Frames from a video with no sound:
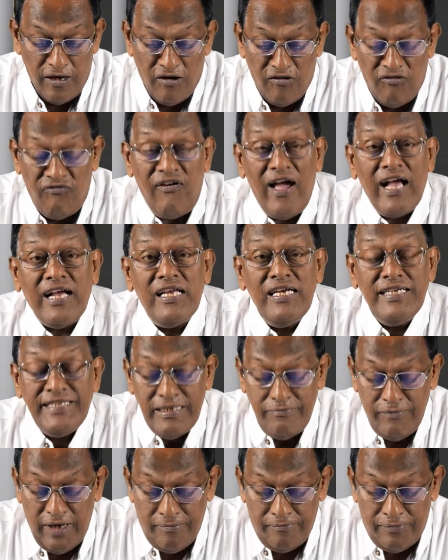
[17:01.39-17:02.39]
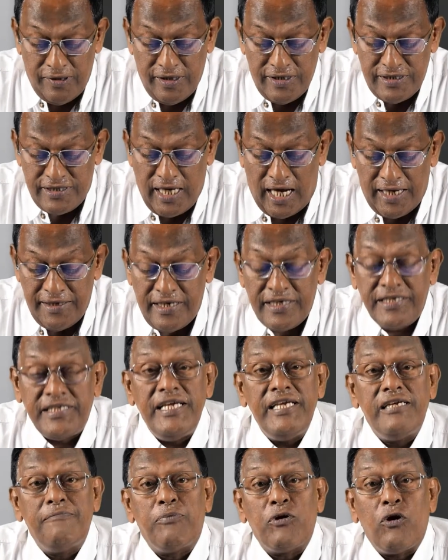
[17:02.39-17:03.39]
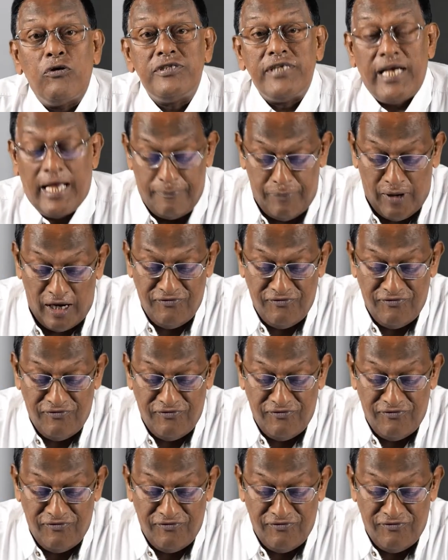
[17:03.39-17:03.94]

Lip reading: Faculty members undertake project. Apart